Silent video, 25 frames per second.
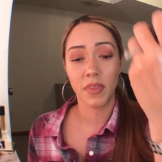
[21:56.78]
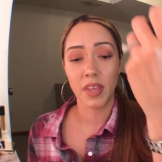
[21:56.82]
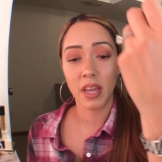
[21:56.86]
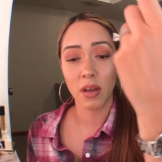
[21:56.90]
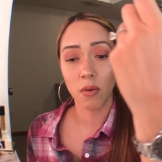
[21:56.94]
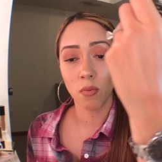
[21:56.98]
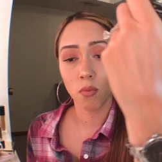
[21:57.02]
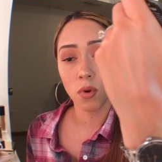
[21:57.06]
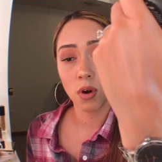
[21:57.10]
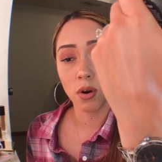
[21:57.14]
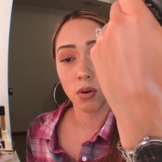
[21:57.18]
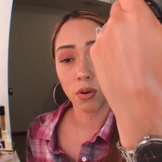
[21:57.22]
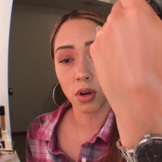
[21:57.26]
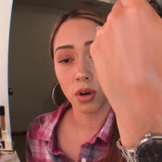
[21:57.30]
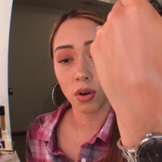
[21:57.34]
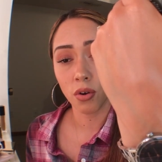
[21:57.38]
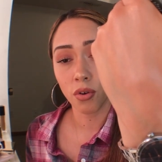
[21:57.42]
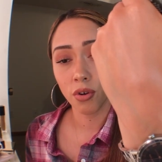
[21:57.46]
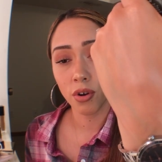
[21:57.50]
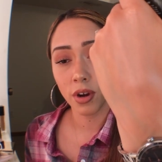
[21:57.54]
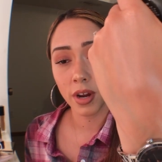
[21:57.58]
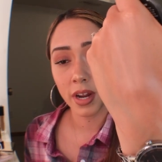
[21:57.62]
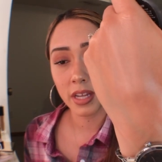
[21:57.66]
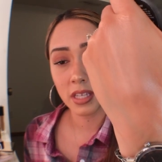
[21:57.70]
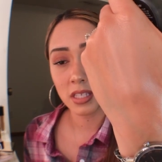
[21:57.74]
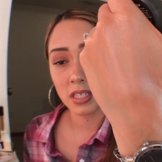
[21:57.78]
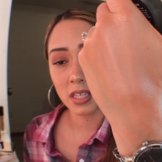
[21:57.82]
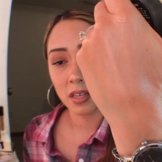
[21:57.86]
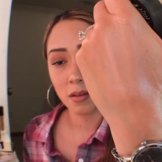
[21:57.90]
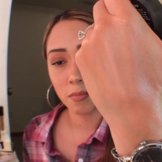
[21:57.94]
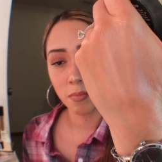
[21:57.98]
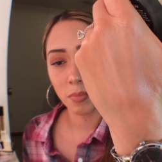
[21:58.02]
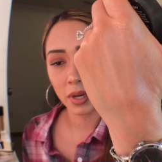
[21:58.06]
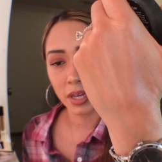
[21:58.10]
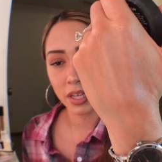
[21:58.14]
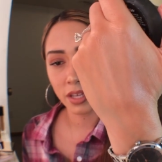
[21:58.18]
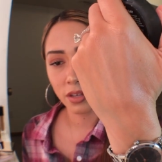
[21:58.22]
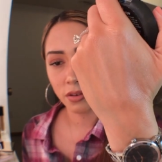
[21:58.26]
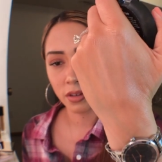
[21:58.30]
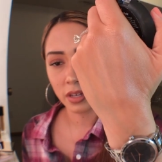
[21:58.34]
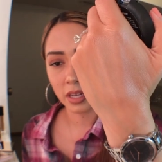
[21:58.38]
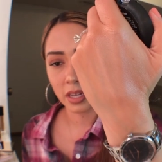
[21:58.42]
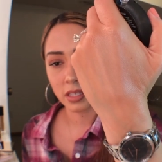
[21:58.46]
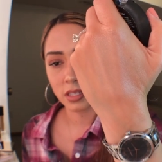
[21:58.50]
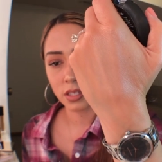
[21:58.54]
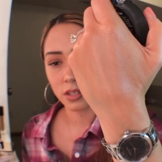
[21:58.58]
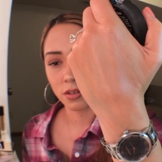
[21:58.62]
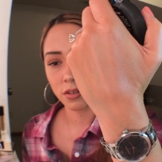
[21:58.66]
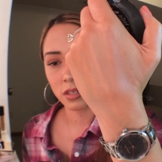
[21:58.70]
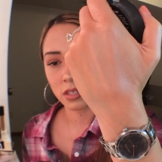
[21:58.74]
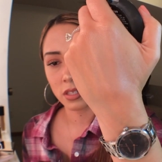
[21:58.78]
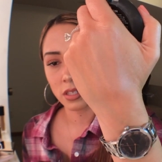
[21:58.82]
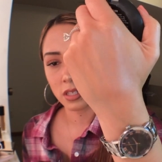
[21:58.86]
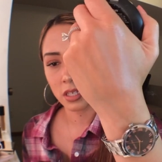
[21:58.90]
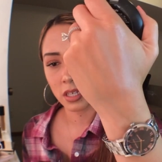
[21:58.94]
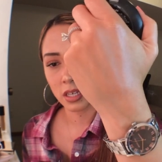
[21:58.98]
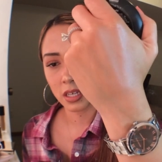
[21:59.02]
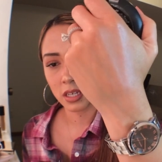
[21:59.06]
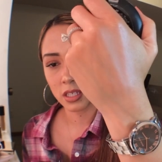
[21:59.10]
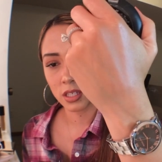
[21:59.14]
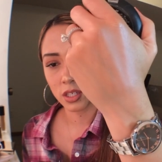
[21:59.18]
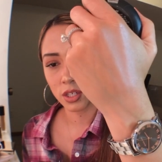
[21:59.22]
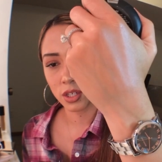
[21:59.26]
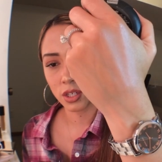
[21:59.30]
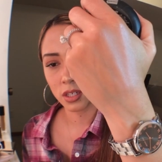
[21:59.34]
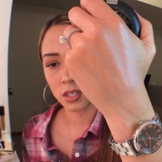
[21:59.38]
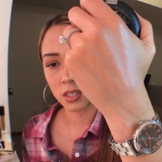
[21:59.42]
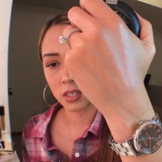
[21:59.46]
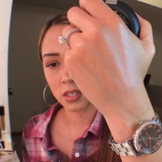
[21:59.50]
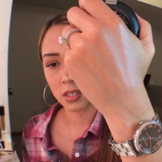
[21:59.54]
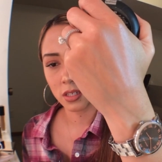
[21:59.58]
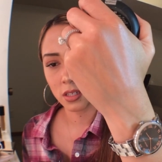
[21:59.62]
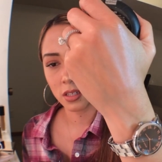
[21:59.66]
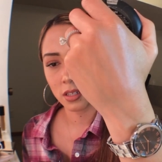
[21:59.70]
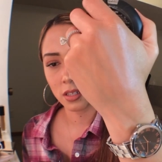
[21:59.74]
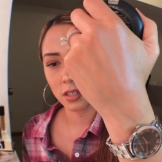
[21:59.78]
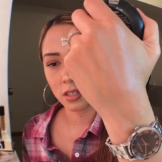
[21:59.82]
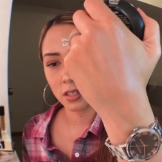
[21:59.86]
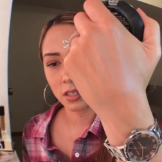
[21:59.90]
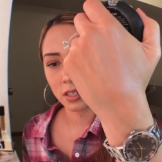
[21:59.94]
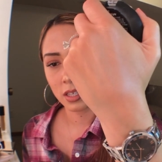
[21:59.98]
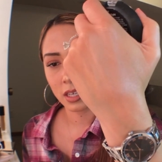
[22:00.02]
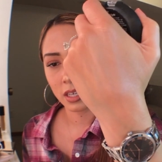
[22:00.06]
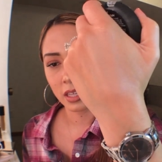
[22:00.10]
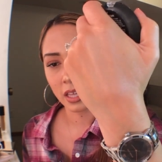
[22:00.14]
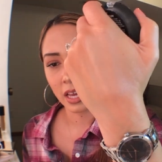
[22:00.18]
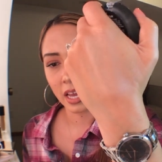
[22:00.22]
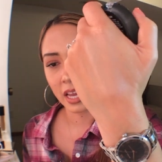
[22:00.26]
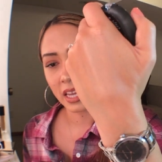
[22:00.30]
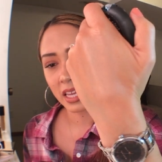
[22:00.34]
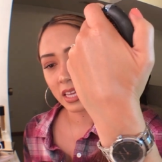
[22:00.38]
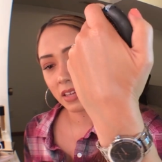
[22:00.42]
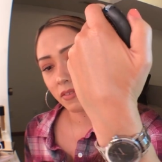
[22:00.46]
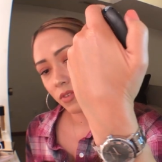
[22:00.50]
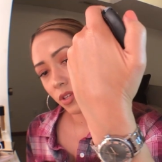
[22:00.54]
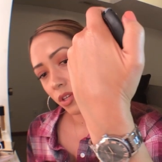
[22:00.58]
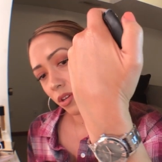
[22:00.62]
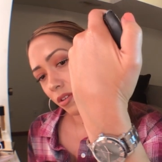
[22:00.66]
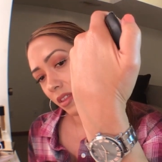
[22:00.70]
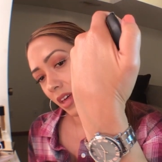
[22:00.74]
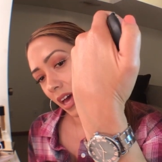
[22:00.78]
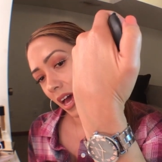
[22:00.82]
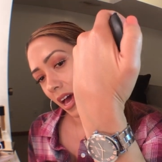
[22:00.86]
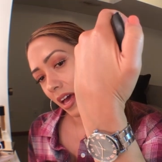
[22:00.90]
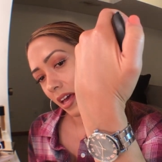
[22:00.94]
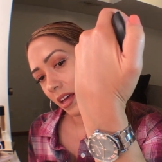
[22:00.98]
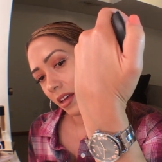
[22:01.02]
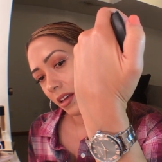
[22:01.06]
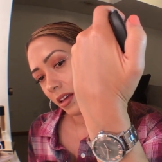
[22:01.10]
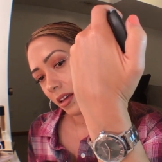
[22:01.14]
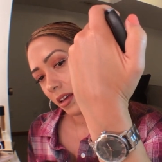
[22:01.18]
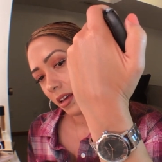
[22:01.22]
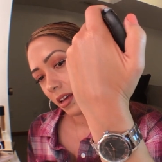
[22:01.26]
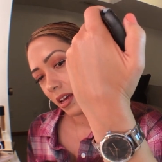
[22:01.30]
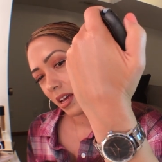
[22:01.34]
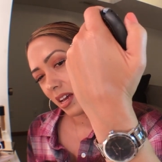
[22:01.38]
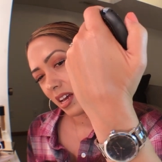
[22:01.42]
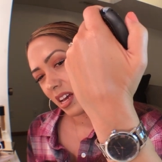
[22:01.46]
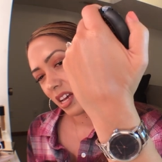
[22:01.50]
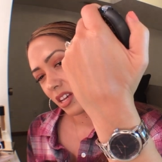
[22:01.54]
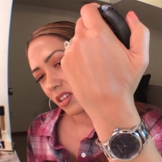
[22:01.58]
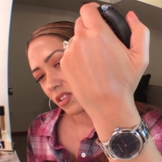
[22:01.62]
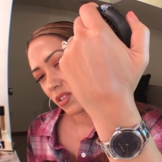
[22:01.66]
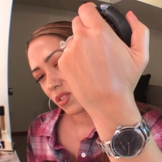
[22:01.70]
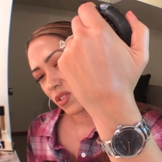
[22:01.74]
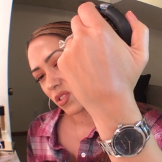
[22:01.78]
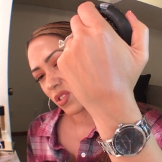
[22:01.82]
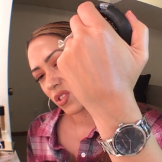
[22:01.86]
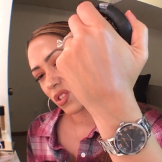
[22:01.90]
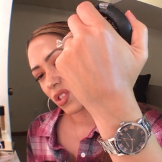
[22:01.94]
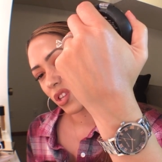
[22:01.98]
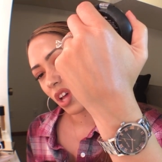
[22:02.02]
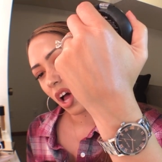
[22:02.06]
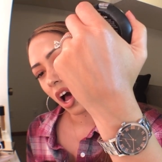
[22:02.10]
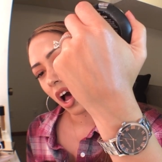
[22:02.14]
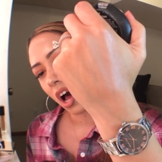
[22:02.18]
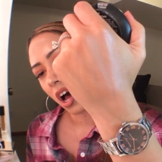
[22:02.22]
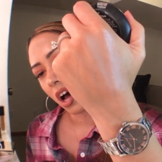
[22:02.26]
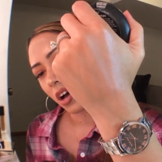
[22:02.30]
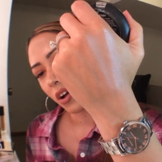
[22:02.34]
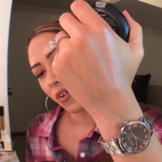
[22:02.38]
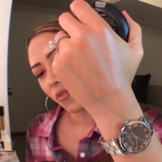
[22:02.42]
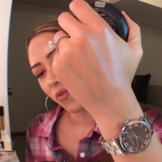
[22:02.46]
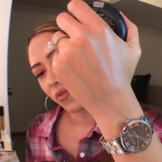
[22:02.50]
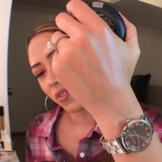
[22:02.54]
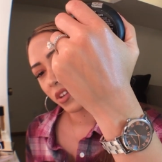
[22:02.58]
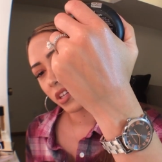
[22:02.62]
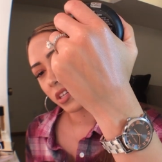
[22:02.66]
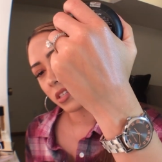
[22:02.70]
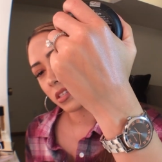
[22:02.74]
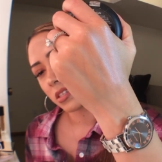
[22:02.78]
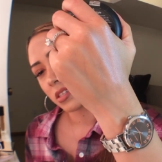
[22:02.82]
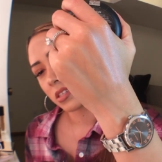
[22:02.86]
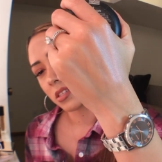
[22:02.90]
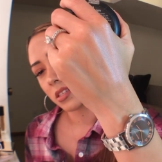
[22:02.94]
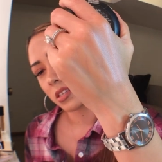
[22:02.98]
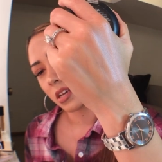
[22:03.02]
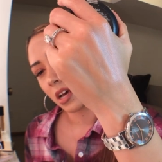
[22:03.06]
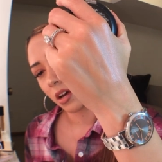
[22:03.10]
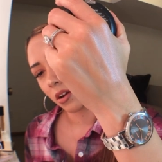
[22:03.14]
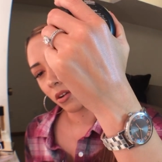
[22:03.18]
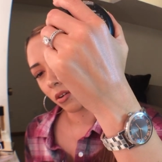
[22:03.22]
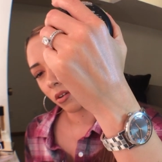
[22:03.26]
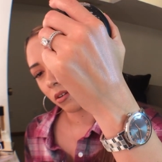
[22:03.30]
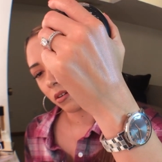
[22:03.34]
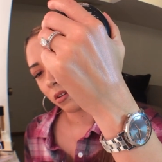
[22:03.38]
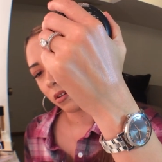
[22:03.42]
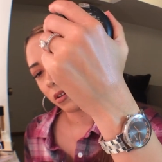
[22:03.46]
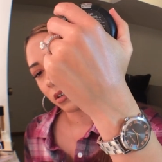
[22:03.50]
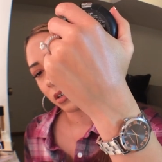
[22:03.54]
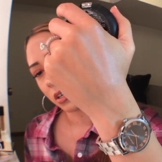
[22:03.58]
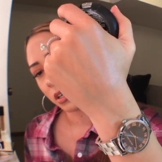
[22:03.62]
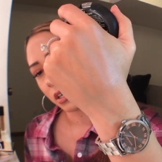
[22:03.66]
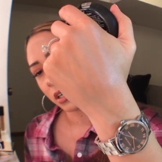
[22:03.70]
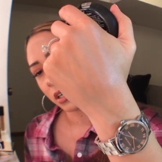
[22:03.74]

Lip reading: It won't go crazy, but as you can see, it's just, look at that. It gives you that soft, subtle